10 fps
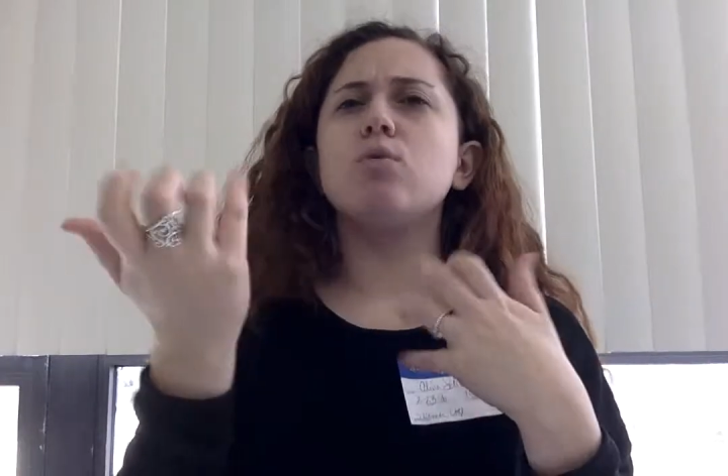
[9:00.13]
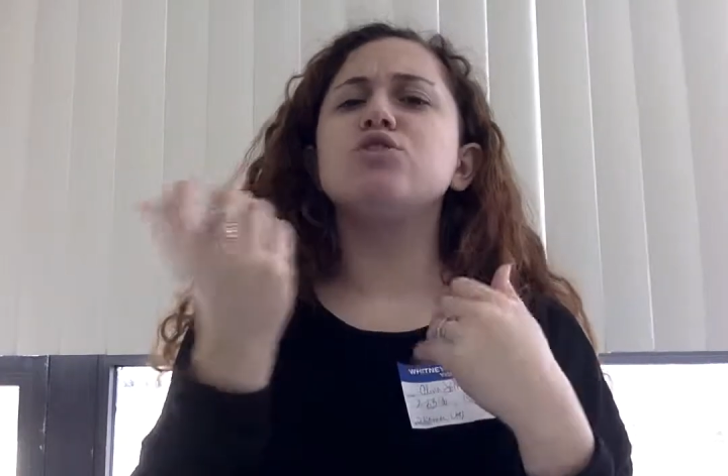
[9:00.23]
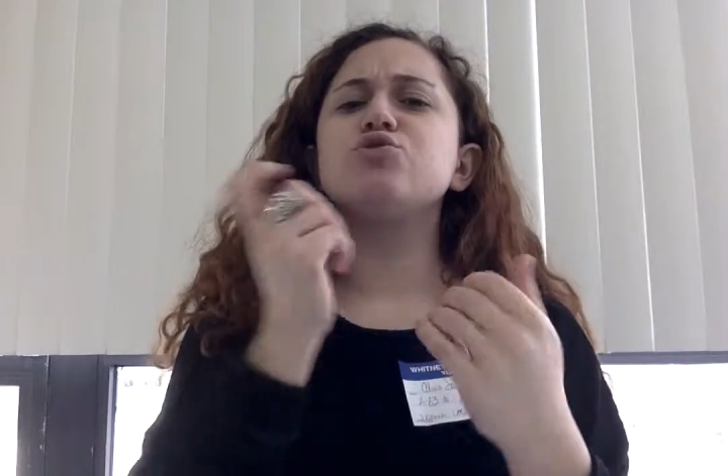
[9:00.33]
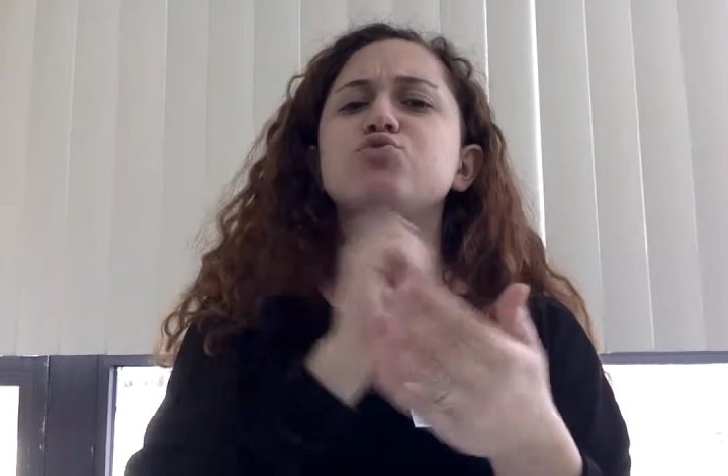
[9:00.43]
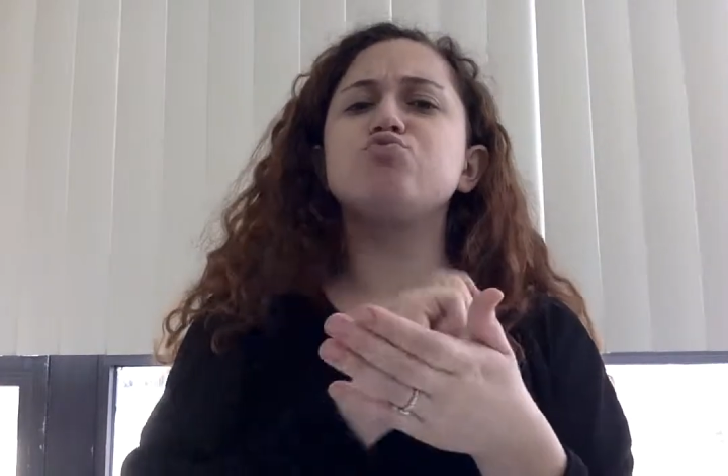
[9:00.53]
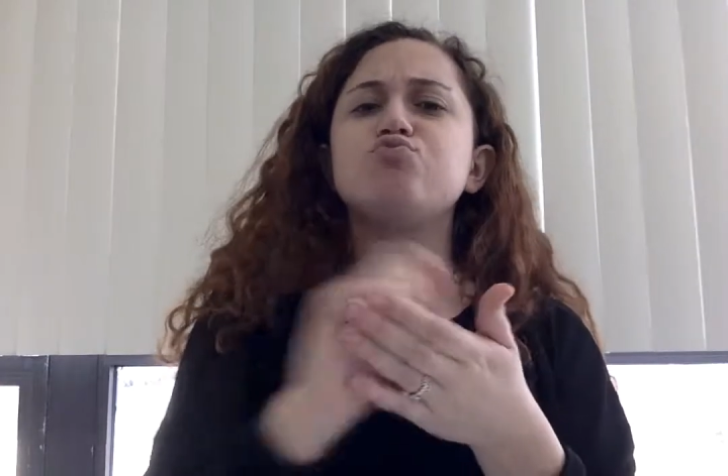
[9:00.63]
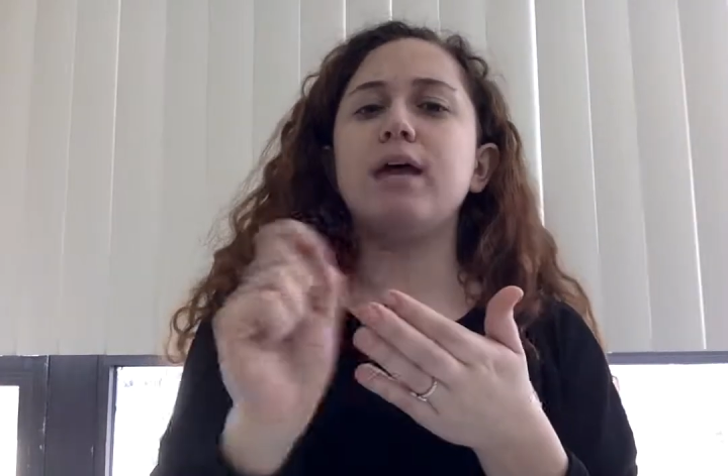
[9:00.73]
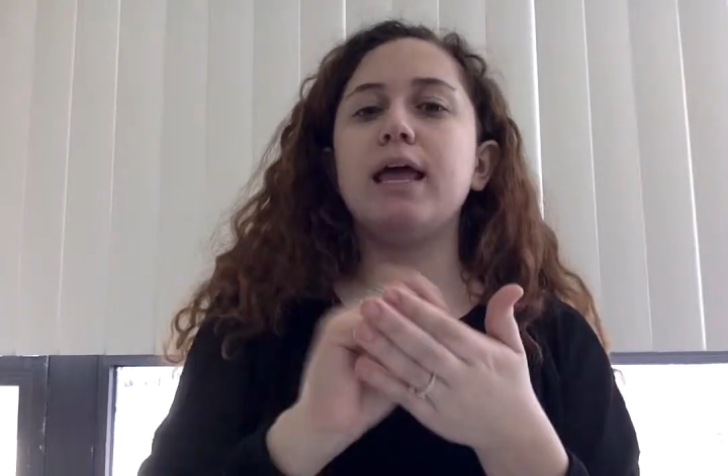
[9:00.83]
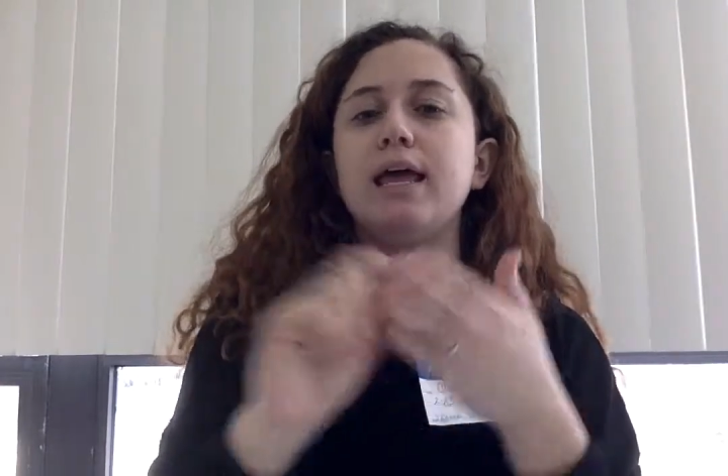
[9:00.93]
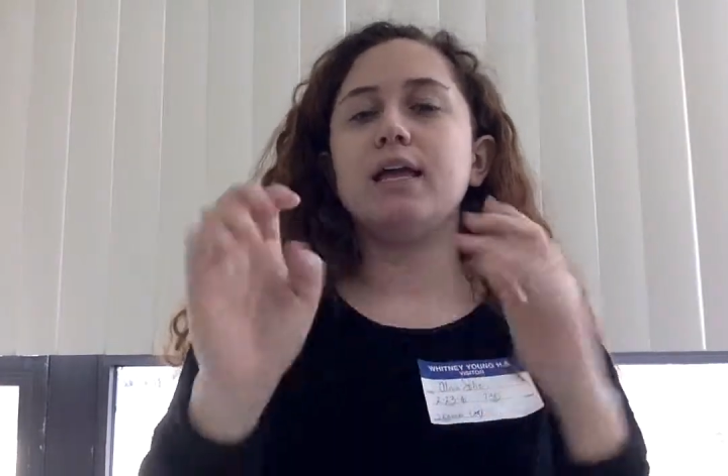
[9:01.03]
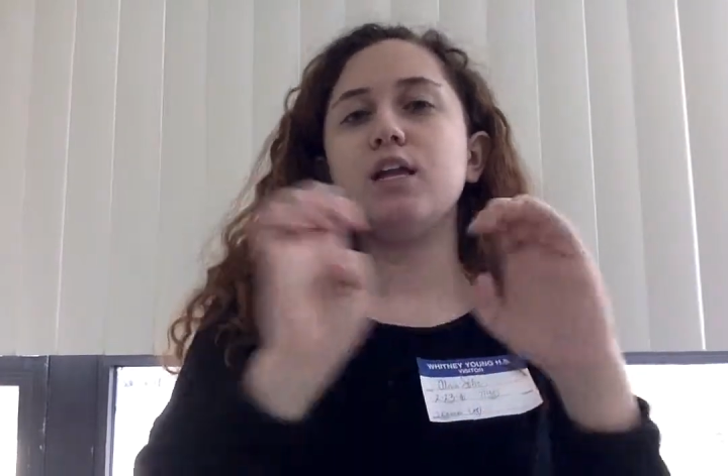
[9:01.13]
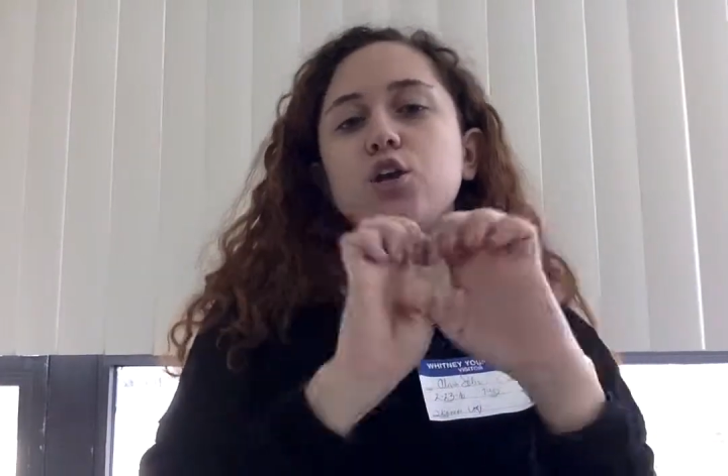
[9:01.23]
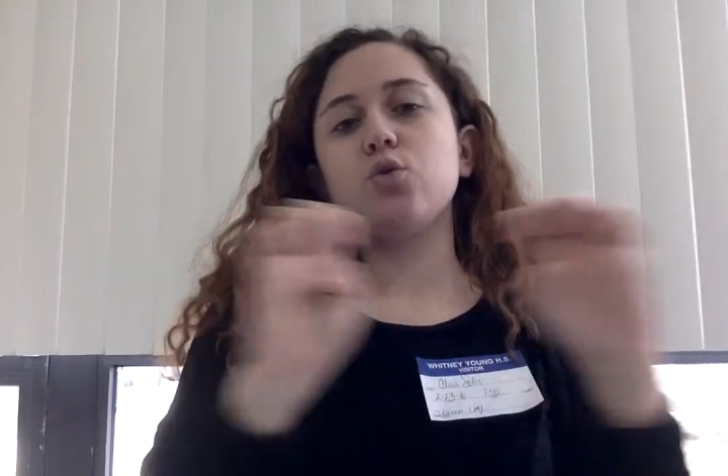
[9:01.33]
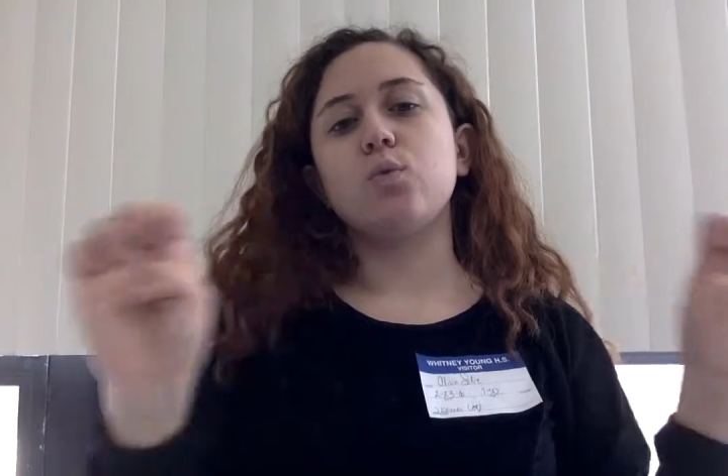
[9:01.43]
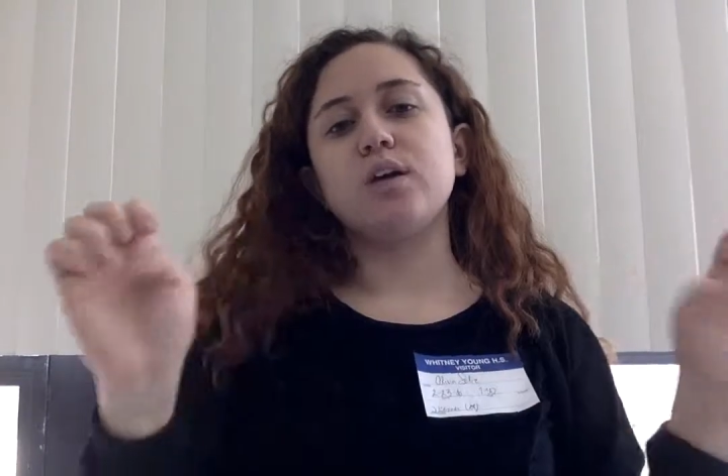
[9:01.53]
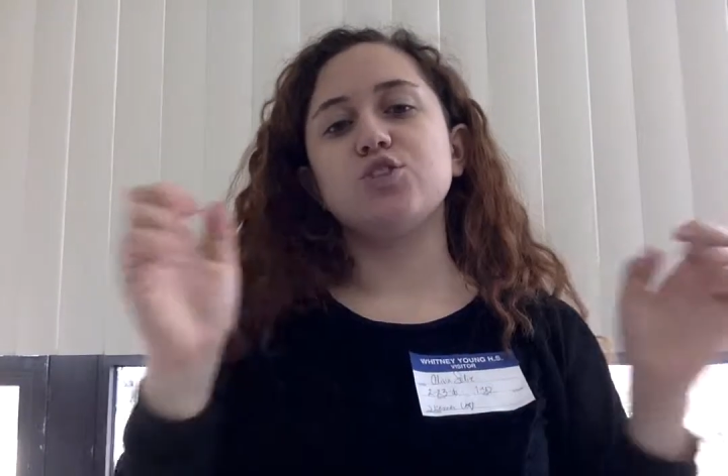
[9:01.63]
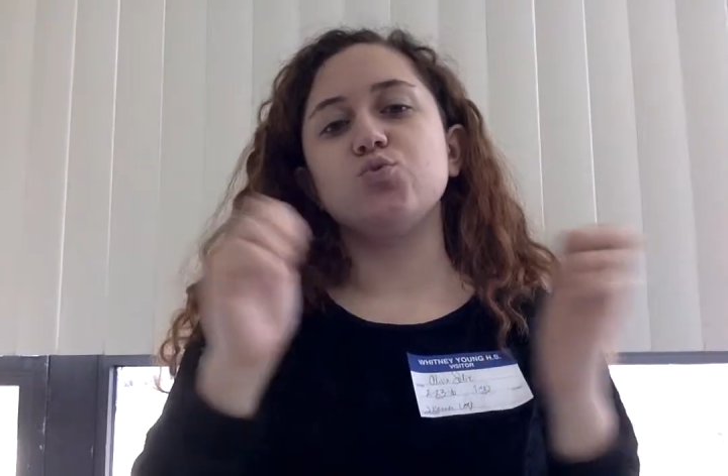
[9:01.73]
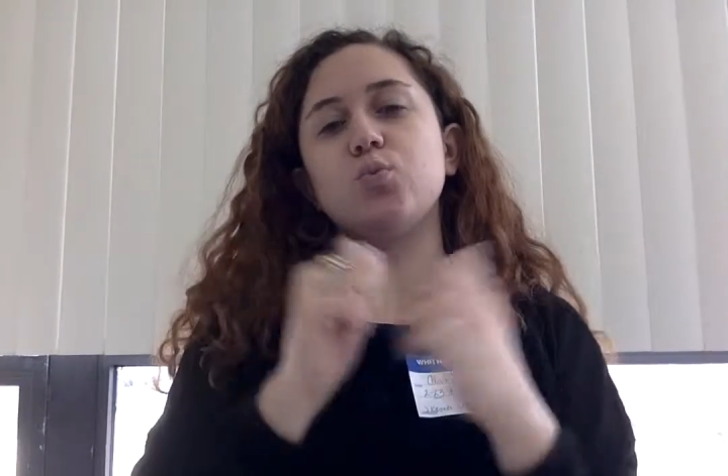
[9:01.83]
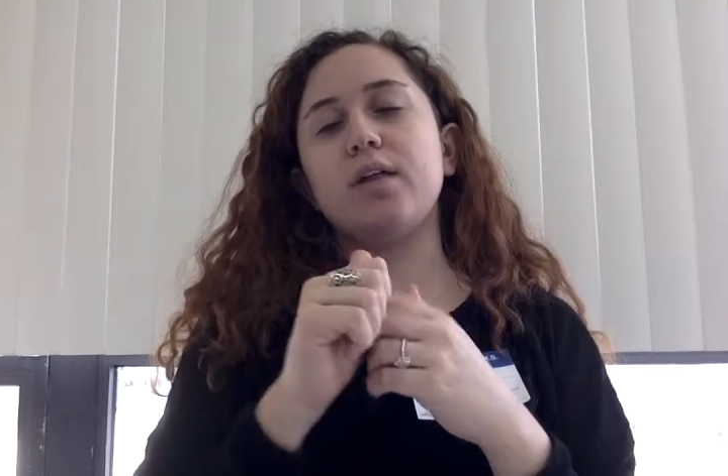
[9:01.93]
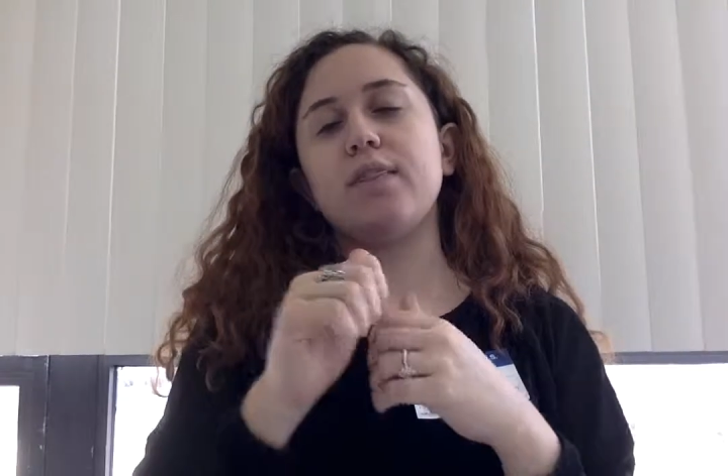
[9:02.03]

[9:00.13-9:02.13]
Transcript: a vertical asymptote